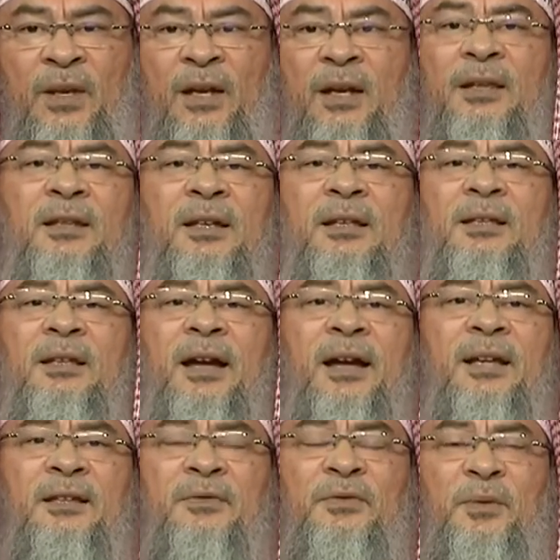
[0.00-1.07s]
and then the
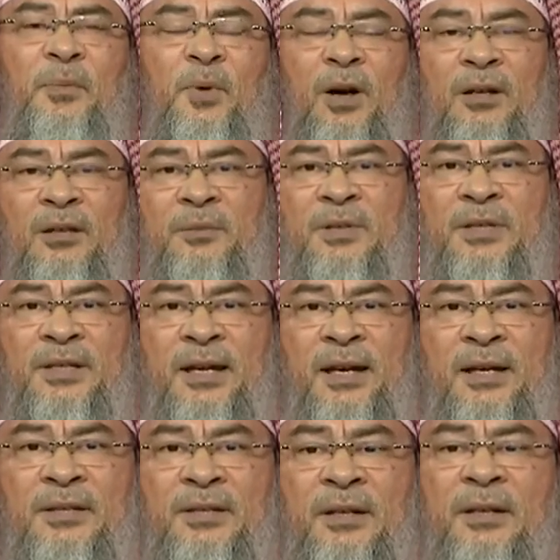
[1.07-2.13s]
head of the parliament
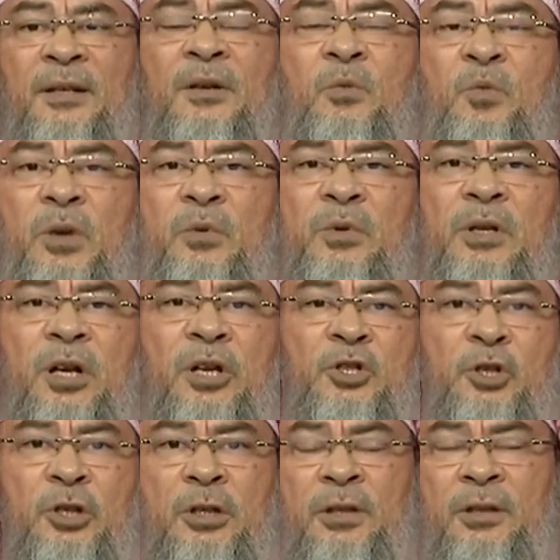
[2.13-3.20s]
says, we will
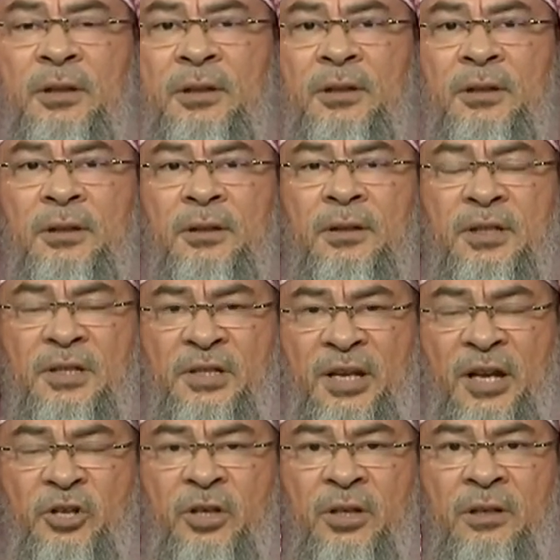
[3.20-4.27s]
adjourn this
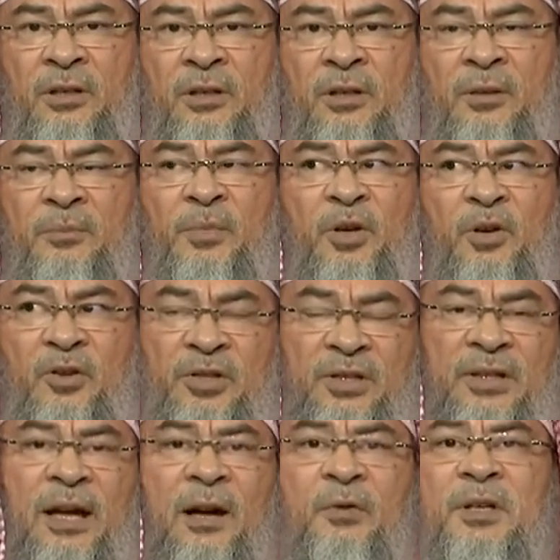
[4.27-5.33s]
session because
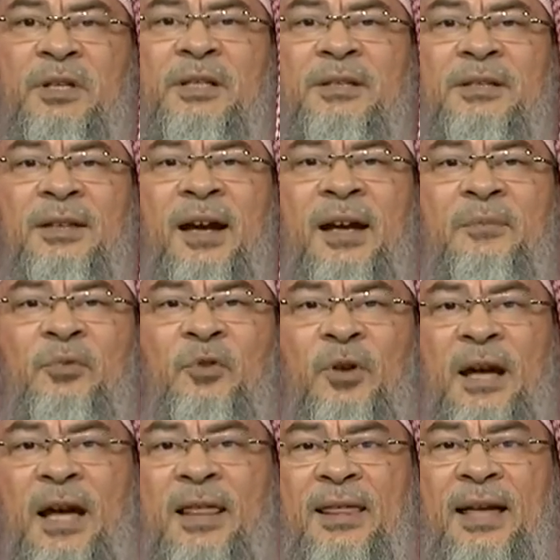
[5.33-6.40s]
now it's time for
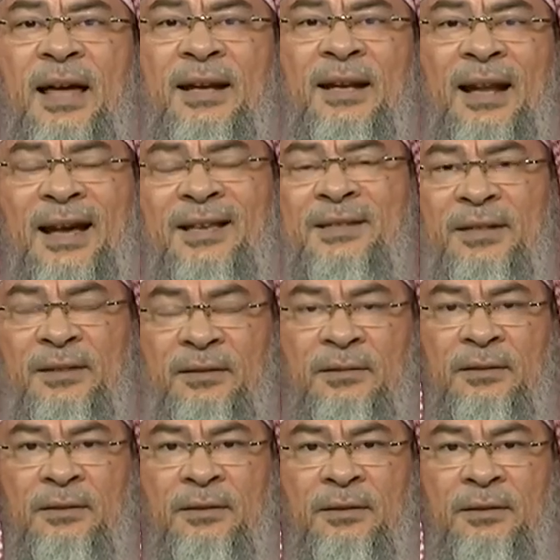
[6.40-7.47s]
Adhan al-Asr,
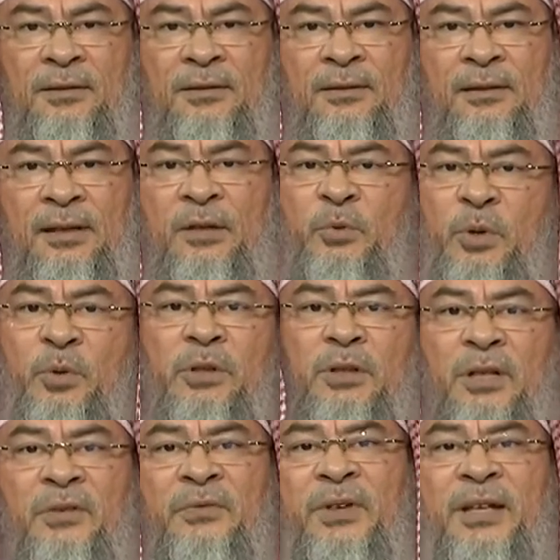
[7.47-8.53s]
and we will
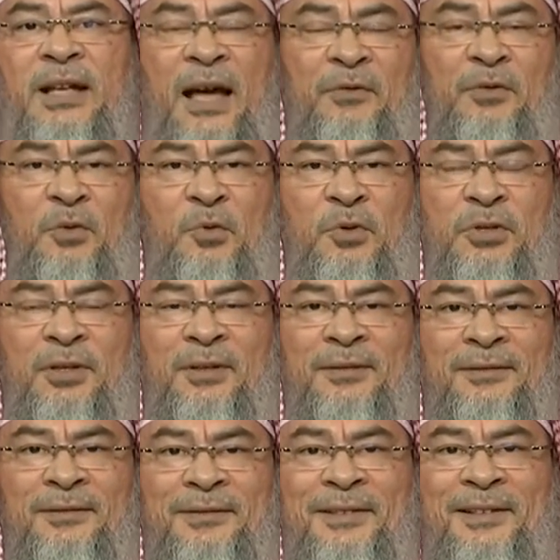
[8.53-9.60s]
convene afterwards.
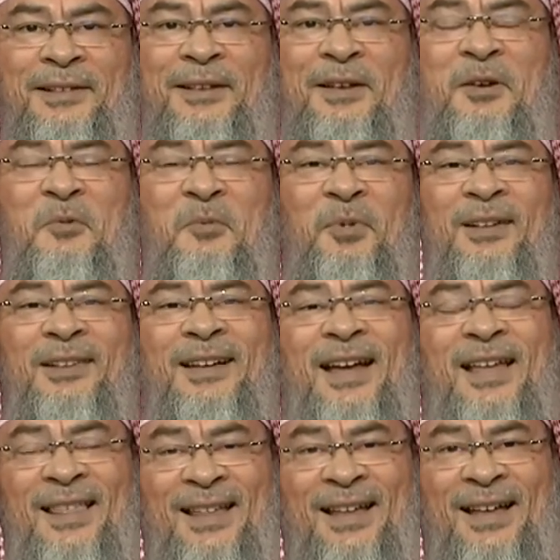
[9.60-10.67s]
What
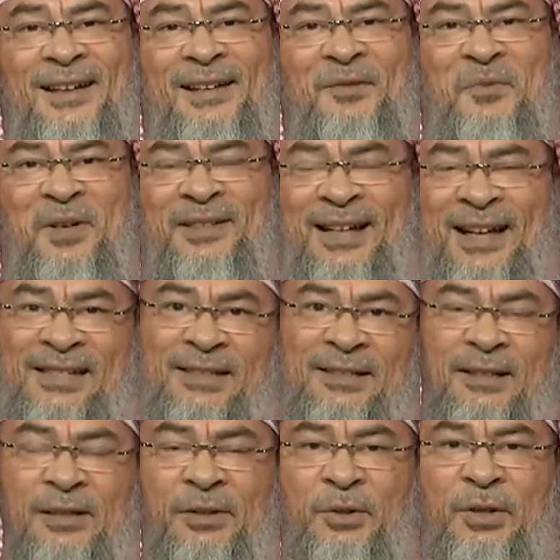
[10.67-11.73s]
Adhan and what Asr
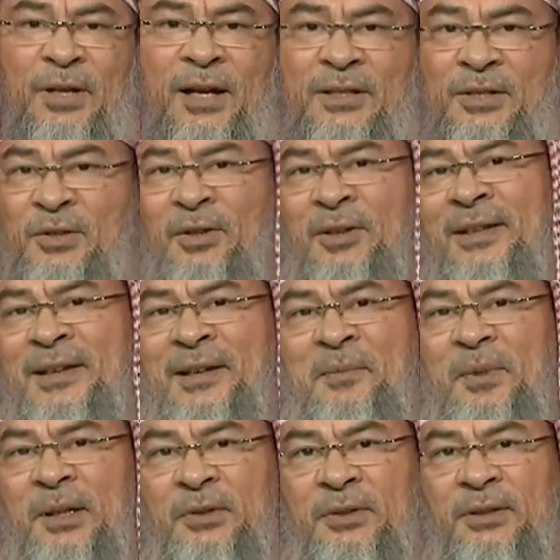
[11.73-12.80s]
are you guys talking
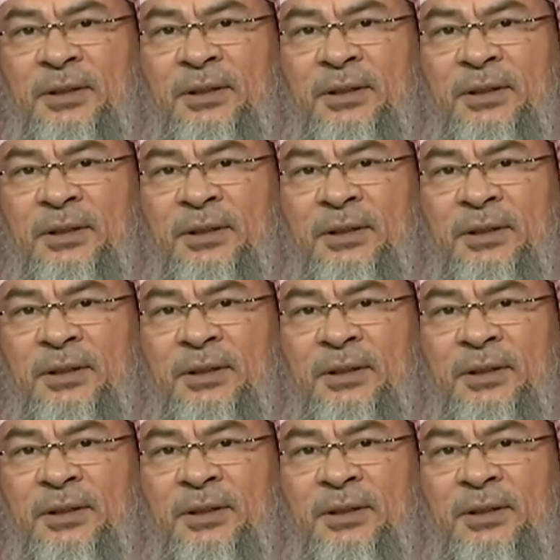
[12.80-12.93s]
about?